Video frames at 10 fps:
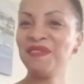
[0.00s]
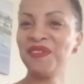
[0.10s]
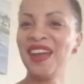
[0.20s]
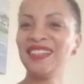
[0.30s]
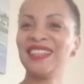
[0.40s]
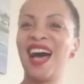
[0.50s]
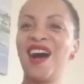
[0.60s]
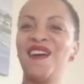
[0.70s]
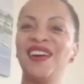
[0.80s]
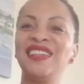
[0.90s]
friends,
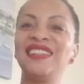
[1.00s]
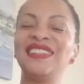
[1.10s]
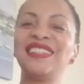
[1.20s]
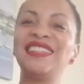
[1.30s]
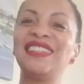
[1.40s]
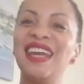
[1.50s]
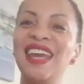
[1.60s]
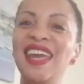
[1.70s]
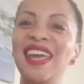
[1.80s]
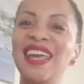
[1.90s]
how are you
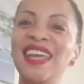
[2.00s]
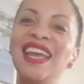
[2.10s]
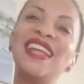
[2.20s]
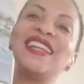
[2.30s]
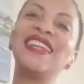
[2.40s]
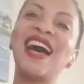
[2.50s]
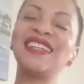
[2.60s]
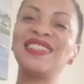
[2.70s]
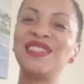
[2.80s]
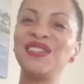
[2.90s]
today?
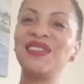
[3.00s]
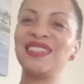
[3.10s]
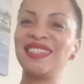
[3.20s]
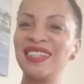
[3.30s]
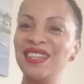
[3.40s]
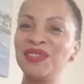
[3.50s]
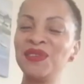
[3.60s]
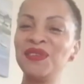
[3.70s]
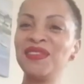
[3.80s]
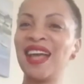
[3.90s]
Nice to see
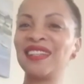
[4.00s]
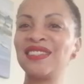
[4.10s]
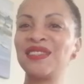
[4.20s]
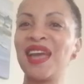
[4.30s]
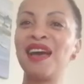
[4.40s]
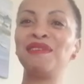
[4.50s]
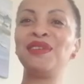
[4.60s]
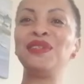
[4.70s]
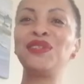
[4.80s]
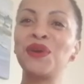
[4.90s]
you, nice to have
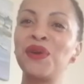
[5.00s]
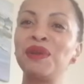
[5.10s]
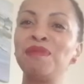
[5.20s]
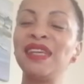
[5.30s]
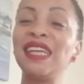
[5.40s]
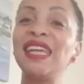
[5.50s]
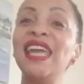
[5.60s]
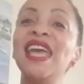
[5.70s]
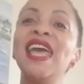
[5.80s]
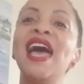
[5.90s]
you join
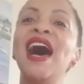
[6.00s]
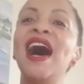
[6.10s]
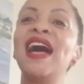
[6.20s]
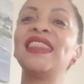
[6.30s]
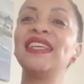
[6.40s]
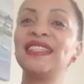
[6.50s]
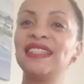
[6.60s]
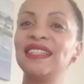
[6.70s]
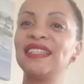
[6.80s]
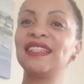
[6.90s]
me.
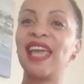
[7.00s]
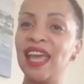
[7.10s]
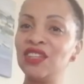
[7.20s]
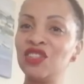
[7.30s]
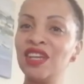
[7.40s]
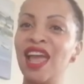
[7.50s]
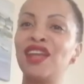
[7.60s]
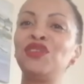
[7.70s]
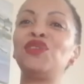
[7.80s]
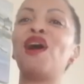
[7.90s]
This is KG
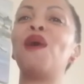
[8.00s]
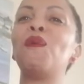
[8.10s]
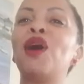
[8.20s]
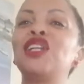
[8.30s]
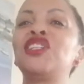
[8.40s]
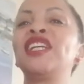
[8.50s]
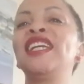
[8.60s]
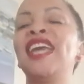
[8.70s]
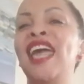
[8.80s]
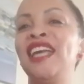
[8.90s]
and you are
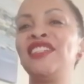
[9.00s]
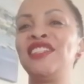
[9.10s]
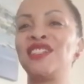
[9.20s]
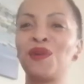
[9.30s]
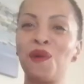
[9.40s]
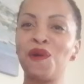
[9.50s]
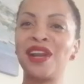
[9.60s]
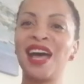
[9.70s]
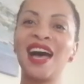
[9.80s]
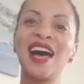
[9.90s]
watching KG's
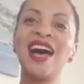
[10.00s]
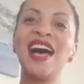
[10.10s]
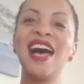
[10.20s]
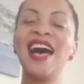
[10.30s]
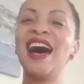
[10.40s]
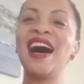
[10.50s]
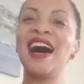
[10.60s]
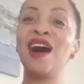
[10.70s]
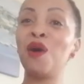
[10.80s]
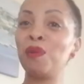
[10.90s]
Corner.
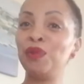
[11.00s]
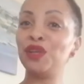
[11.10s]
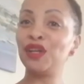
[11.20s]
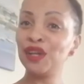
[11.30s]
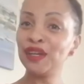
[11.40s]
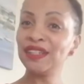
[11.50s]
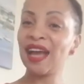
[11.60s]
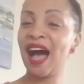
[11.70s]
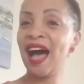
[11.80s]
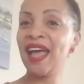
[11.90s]
Hope you're good.
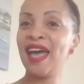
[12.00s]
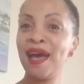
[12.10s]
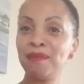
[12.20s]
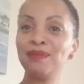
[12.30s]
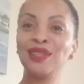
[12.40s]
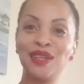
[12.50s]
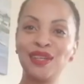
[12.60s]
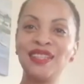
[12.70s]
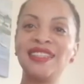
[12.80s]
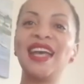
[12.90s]
I am
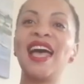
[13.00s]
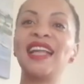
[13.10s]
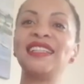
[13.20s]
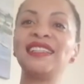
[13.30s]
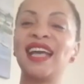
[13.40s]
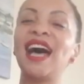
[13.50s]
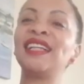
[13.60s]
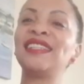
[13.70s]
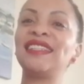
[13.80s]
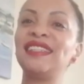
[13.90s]
good, and
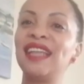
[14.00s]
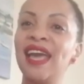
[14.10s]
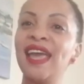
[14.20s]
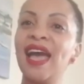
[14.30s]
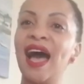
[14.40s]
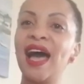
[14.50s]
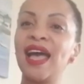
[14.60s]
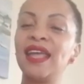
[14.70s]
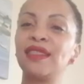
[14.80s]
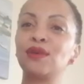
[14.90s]
today
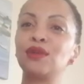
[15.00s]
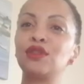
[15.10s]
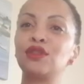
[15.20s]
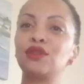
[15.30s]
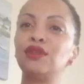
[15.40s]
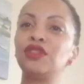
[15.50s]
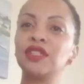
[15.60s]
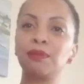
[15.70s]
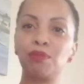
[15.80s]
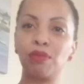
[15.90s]
I thought to
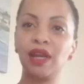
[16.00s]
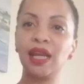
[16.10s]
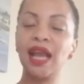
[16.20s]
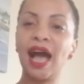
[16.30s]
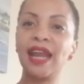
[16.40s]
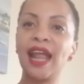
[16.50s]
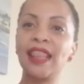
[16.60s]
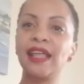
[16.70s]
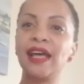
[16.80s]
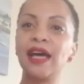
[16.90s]
just bring
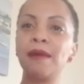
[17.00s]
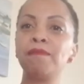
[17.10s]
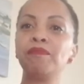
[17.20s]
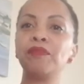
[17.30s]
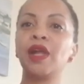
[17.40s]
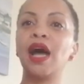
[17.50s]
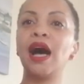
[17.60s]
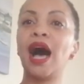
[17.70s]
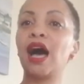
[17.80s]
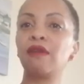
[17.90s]
another
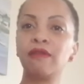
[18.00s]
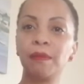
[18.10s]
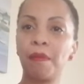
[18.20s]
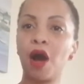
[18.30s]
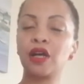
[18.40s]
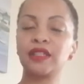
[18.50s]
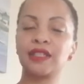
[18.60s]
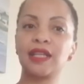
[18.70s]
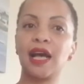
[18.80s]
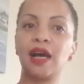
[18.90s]
out of the
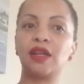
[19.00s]
box